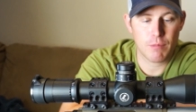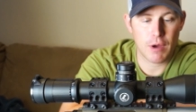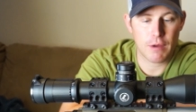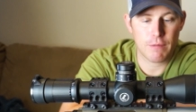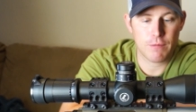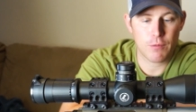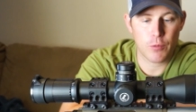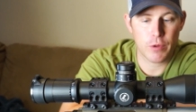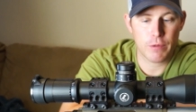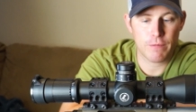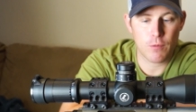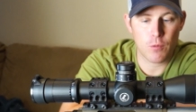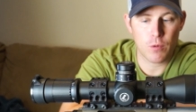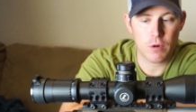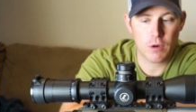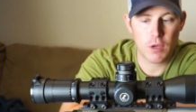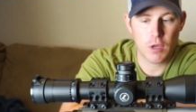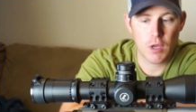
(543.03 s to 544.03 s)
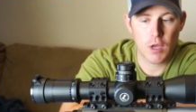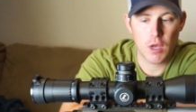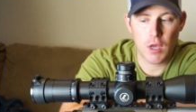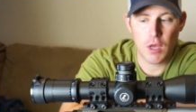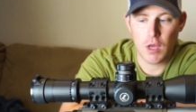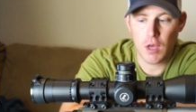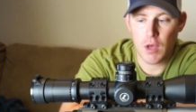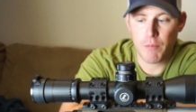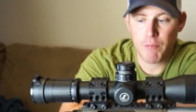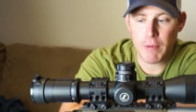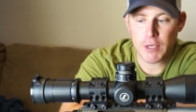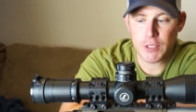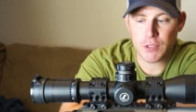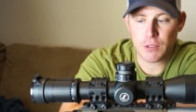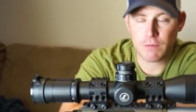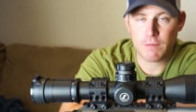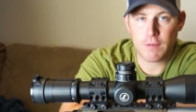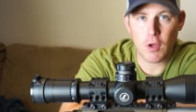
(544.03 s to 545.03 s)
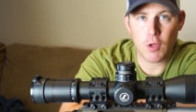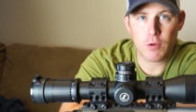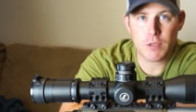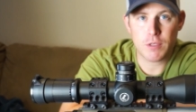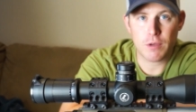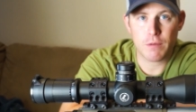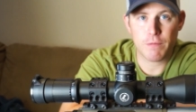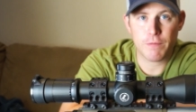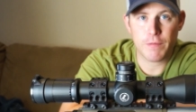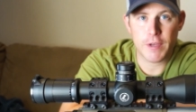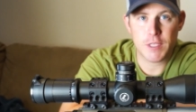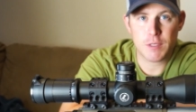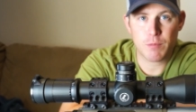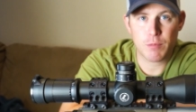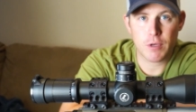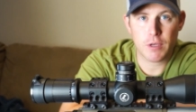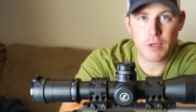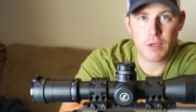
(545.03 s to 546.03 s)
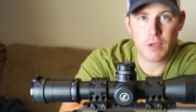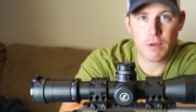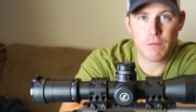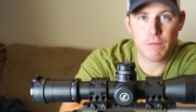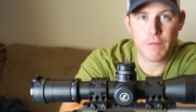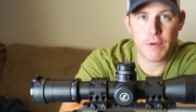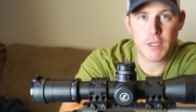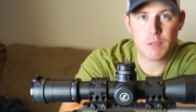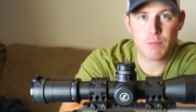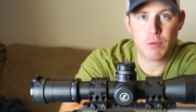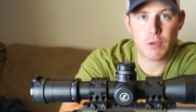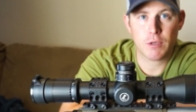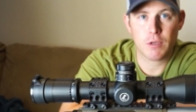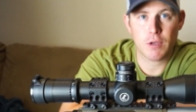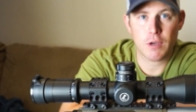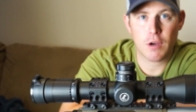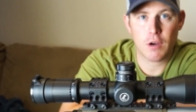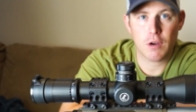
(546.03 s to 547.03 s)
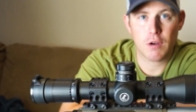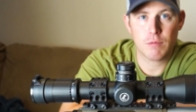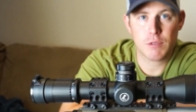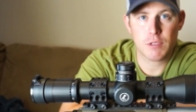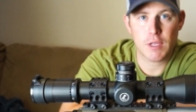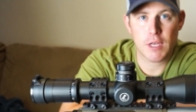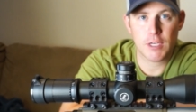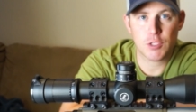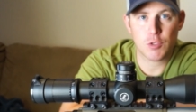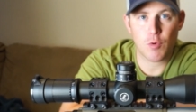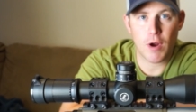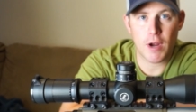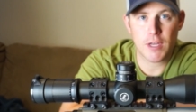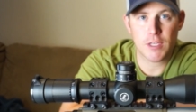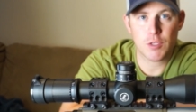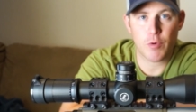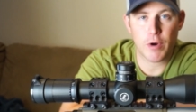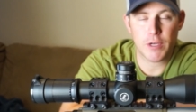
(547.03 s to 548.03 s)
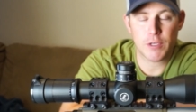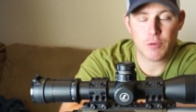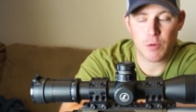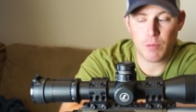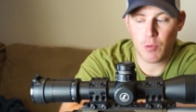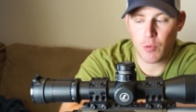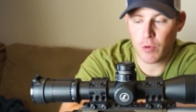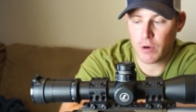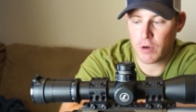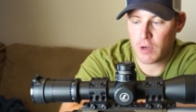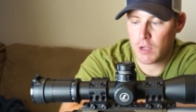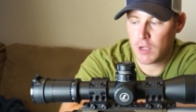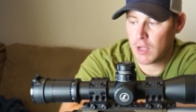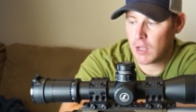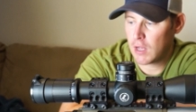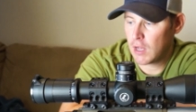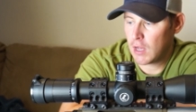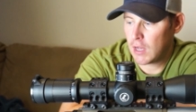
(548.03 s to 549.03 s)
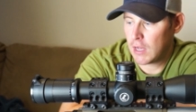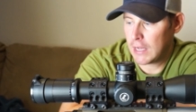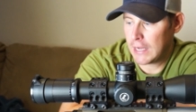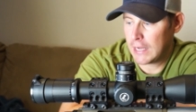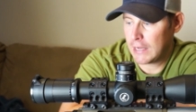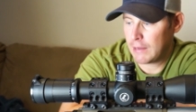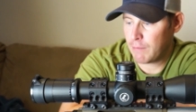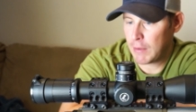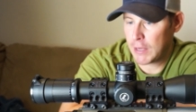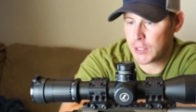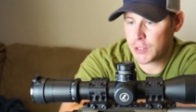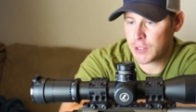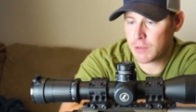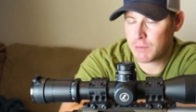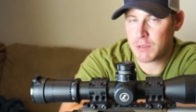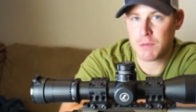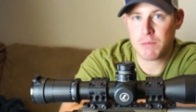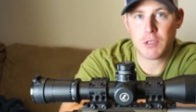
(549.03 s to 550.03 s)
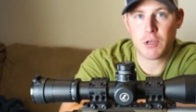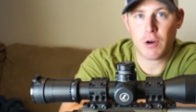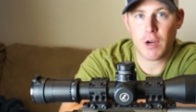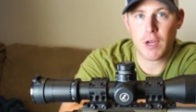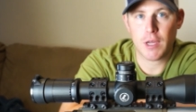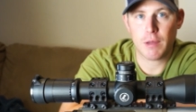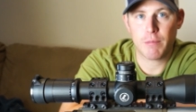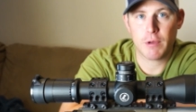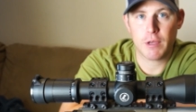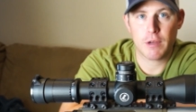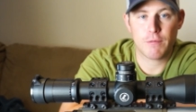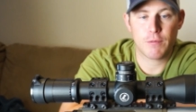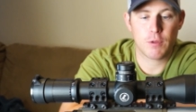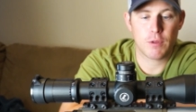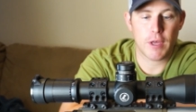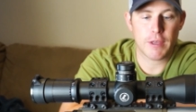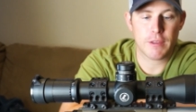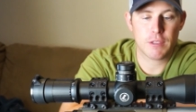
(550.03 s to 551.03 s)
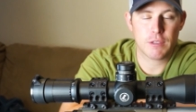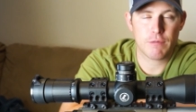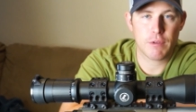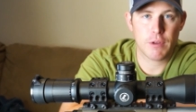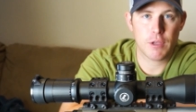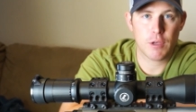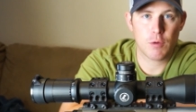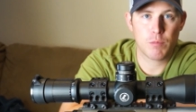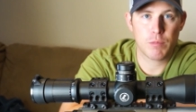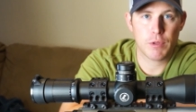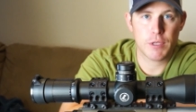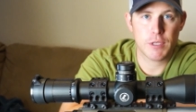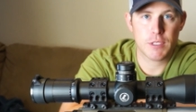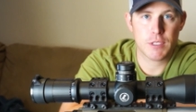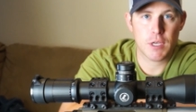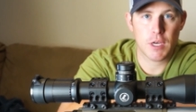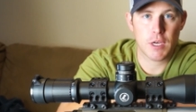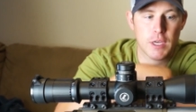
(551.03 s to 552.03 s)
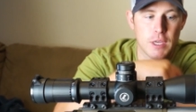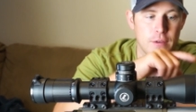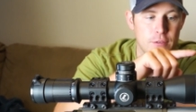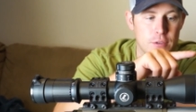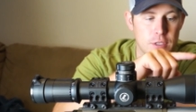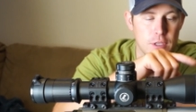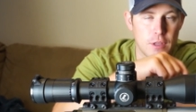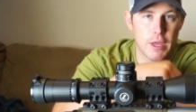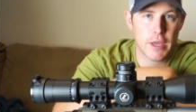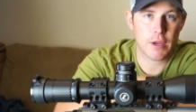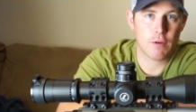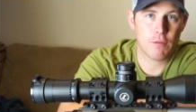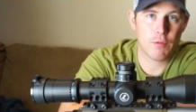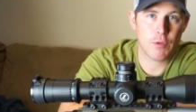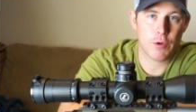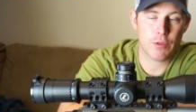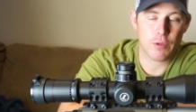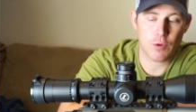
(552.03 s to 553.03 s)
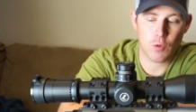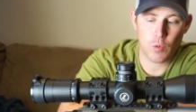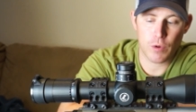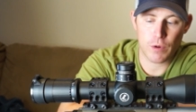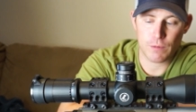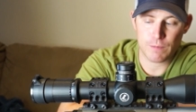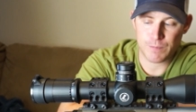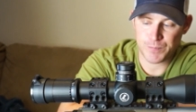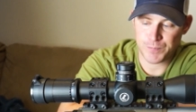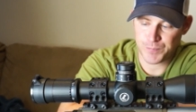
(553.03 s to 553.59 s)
by 44. Make sure and follow us on Facebook, facebook.com/Ryan's Range Report, and make sure and subscribe. And if you like this video, please give us a like over there in the corner.